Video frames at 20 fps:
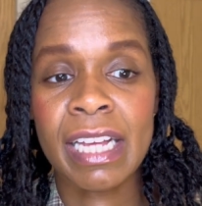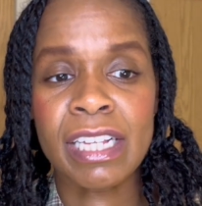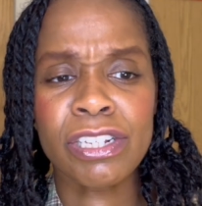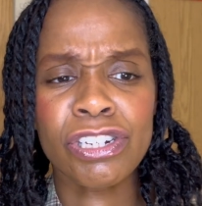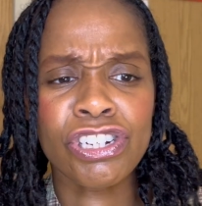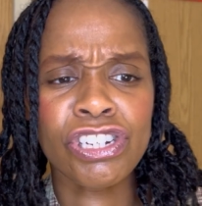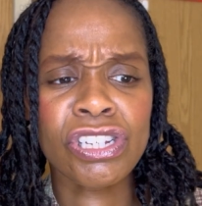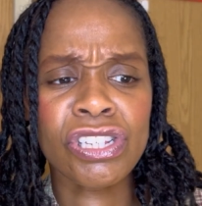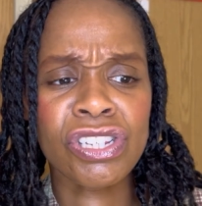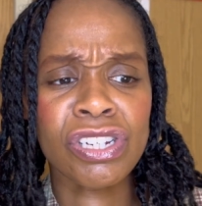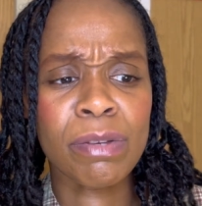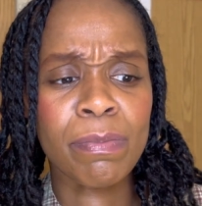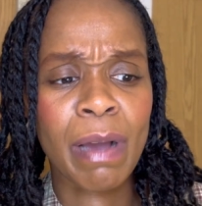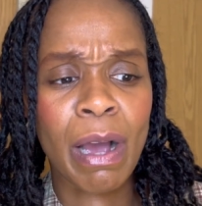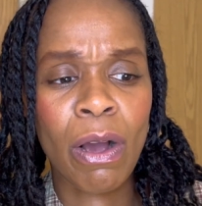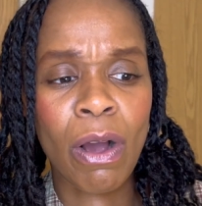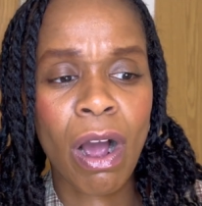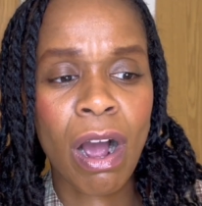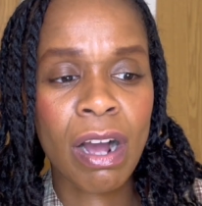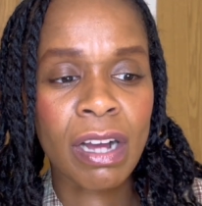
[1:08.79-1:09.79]
It's just
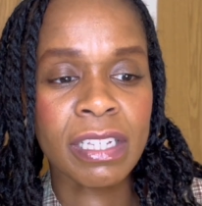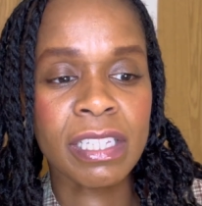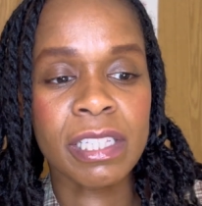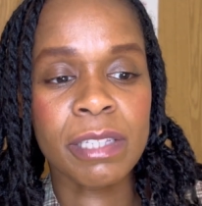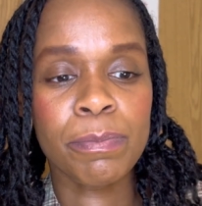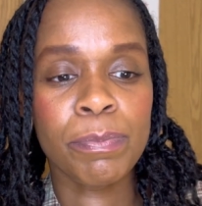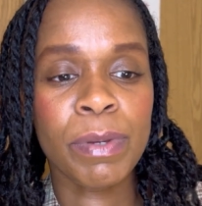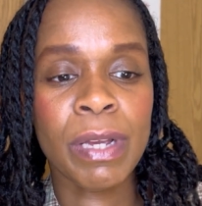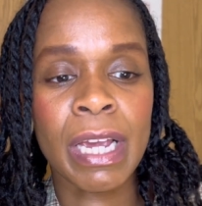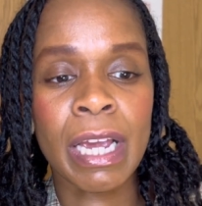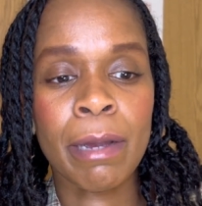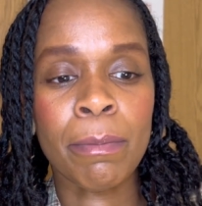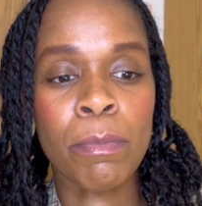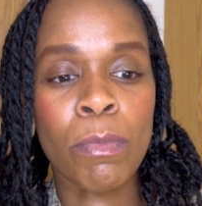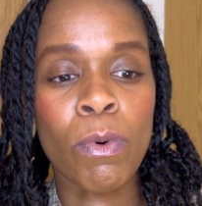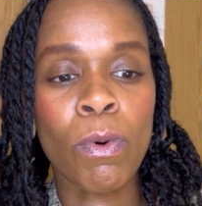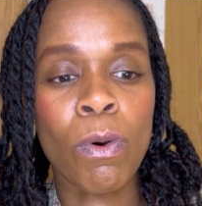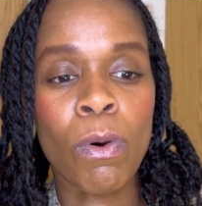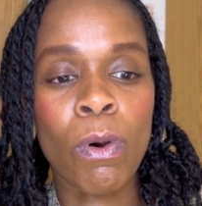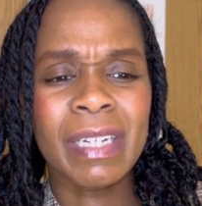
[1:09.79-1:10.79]
about us being
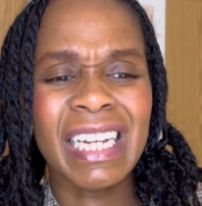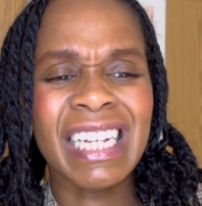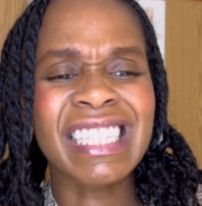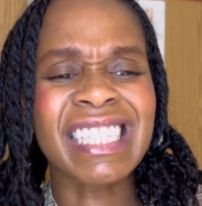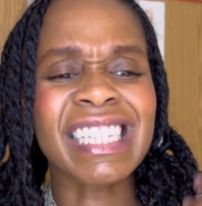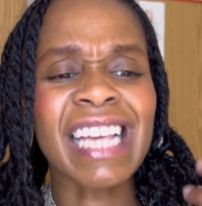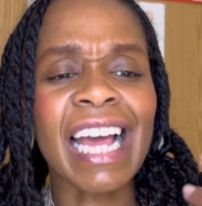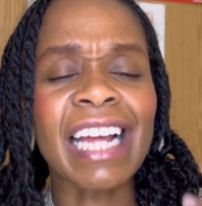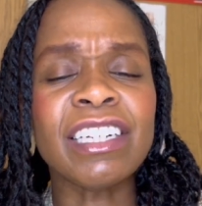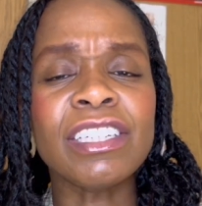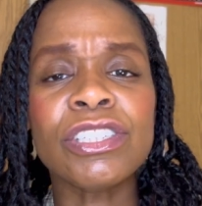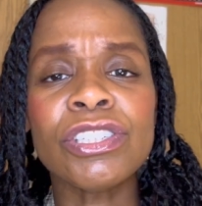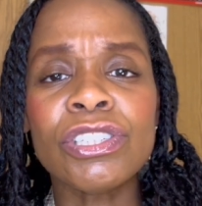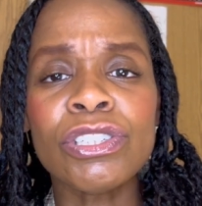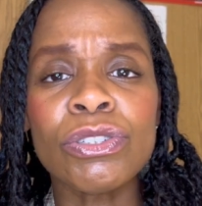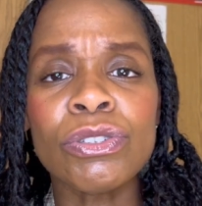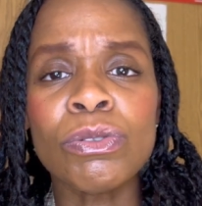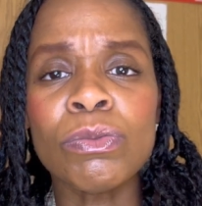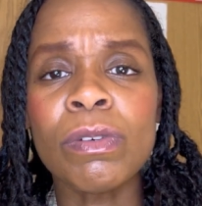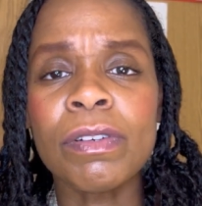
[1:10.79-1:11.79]
more
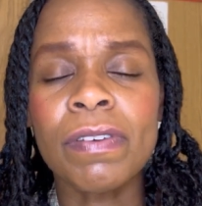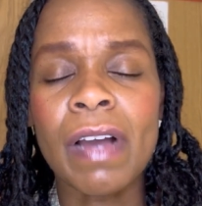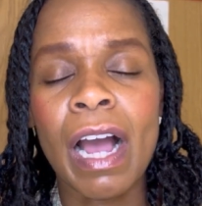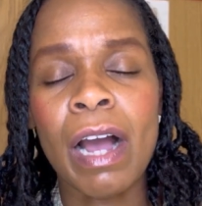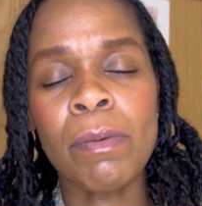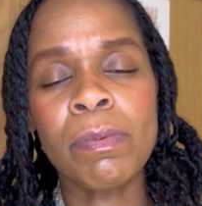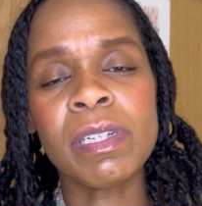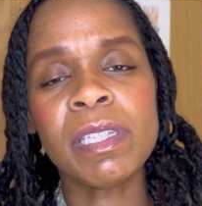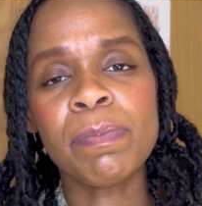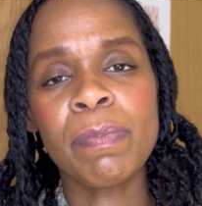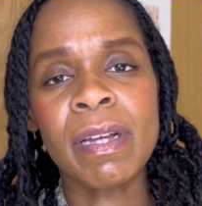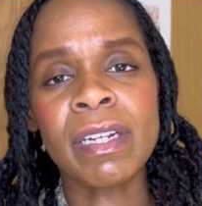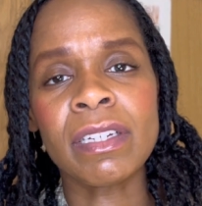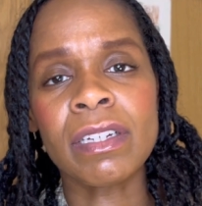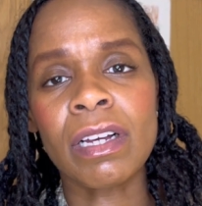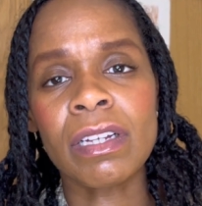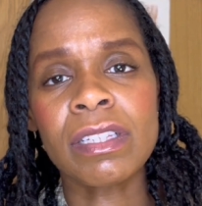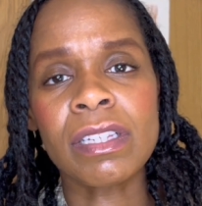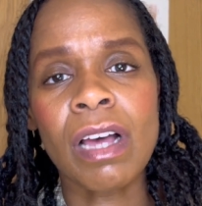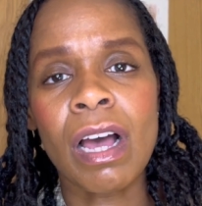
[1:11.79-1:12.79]
intentional with how we spend
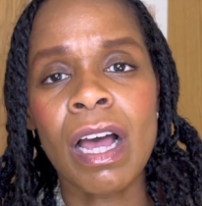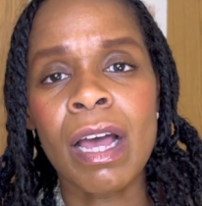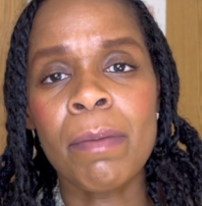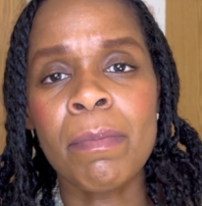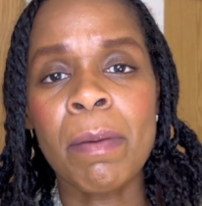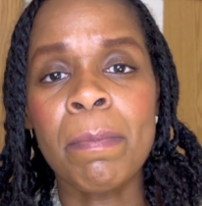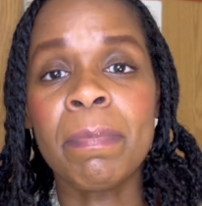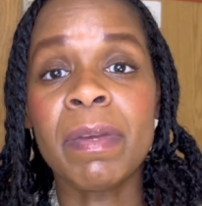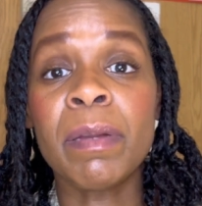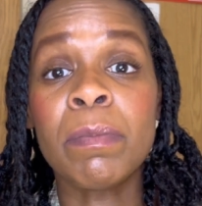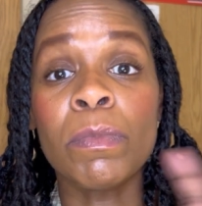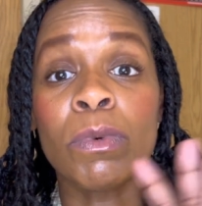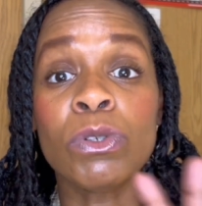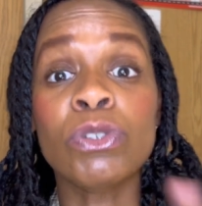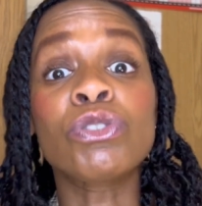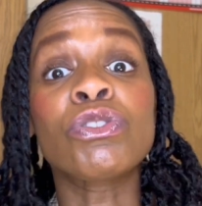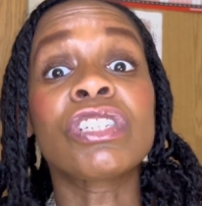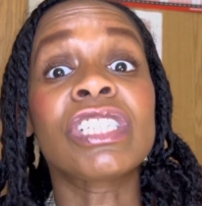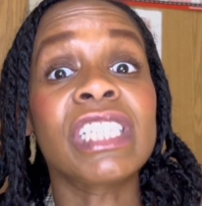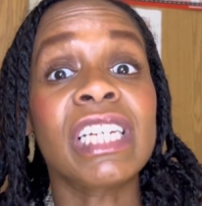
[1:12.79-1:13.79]
our time and being more
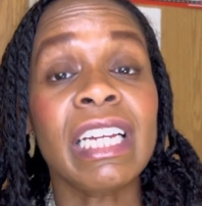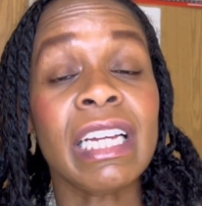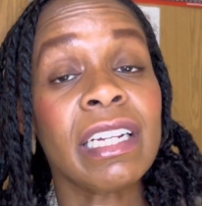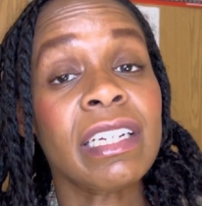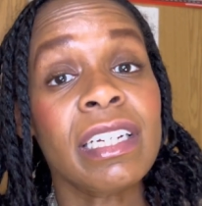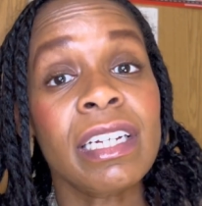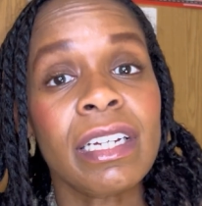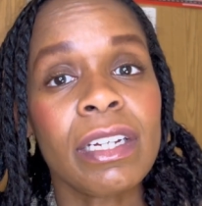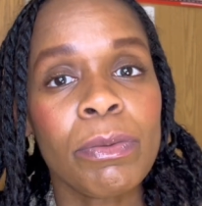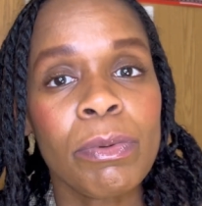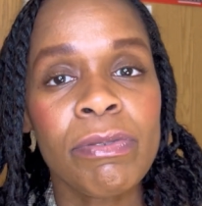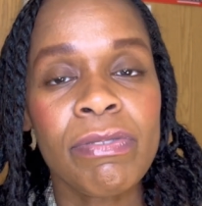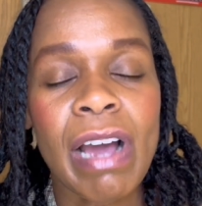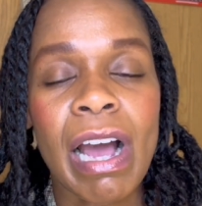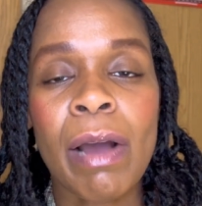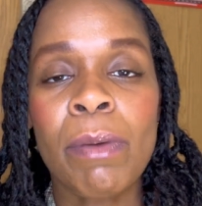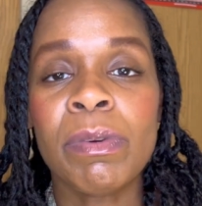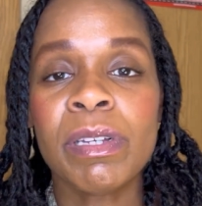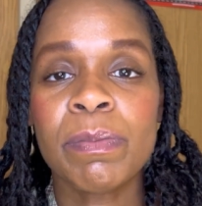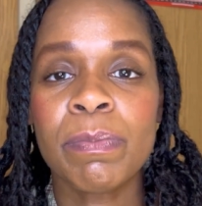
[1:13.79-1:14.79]
strategic with
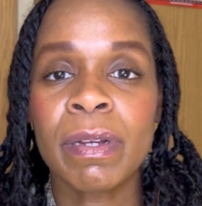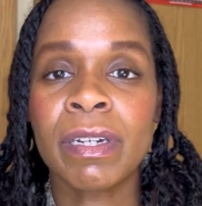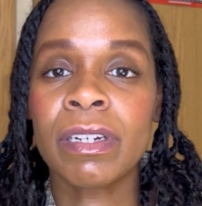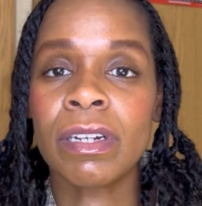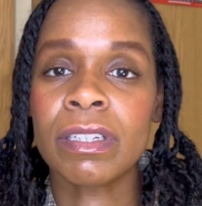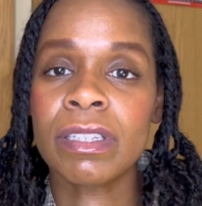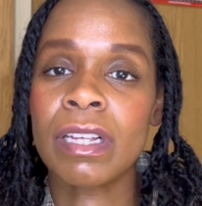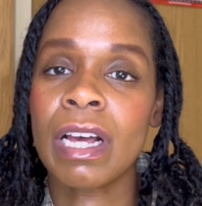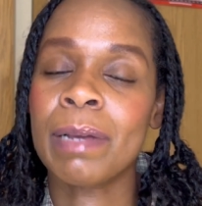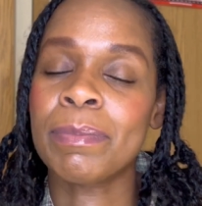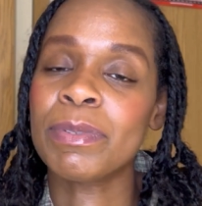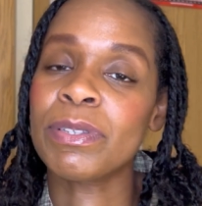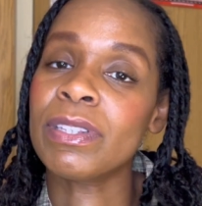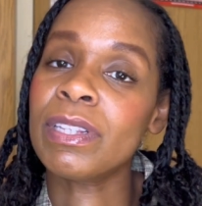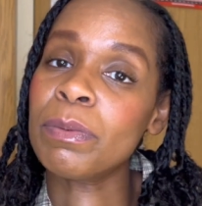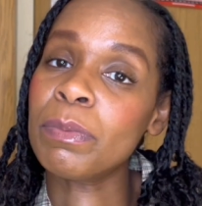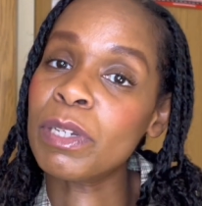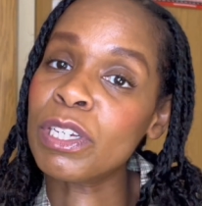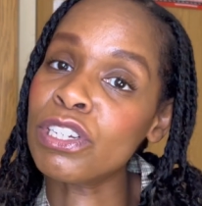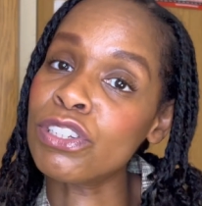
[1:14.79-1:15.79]
how we spend our time so
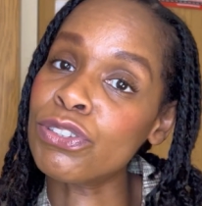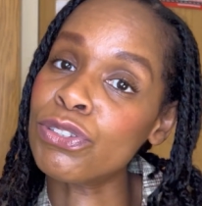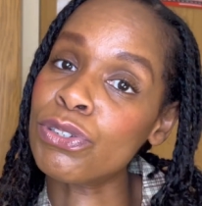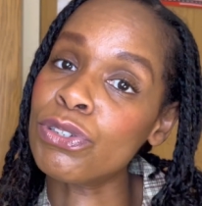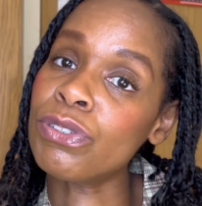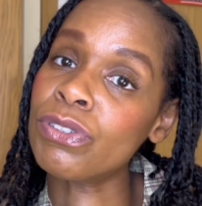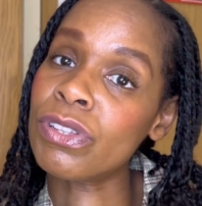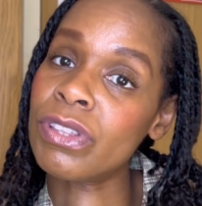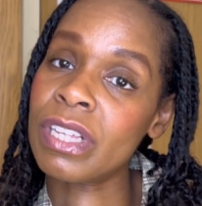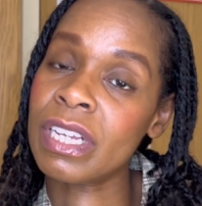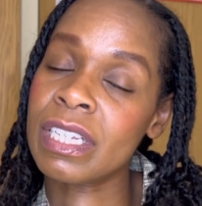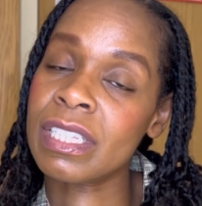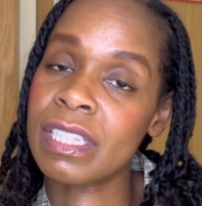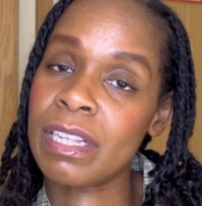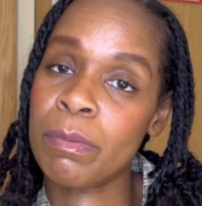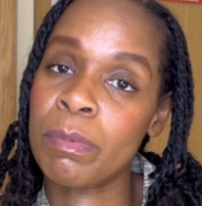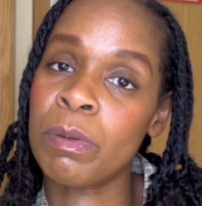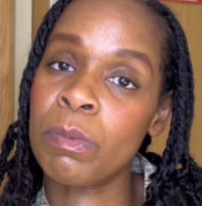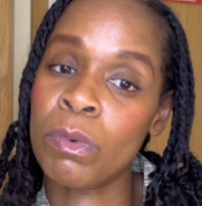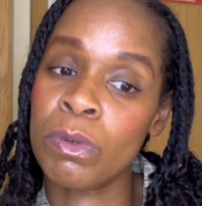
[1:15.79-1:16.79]
that we can do the things
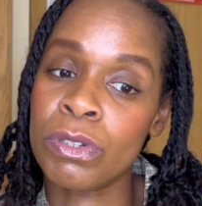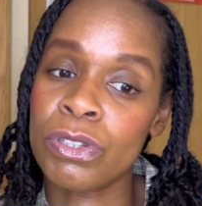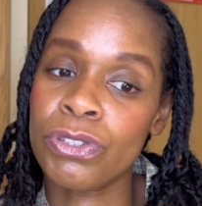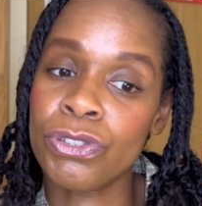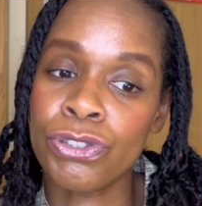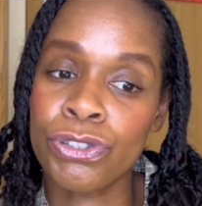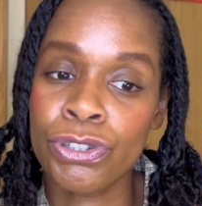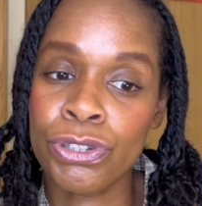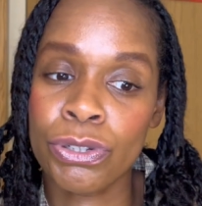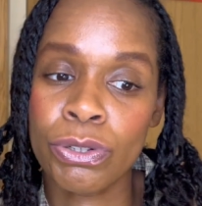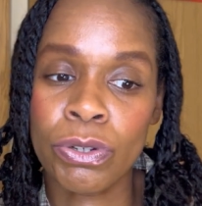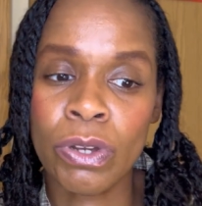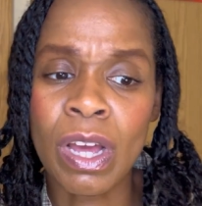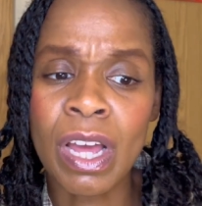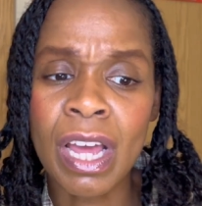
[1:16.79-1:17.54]
that we want to do.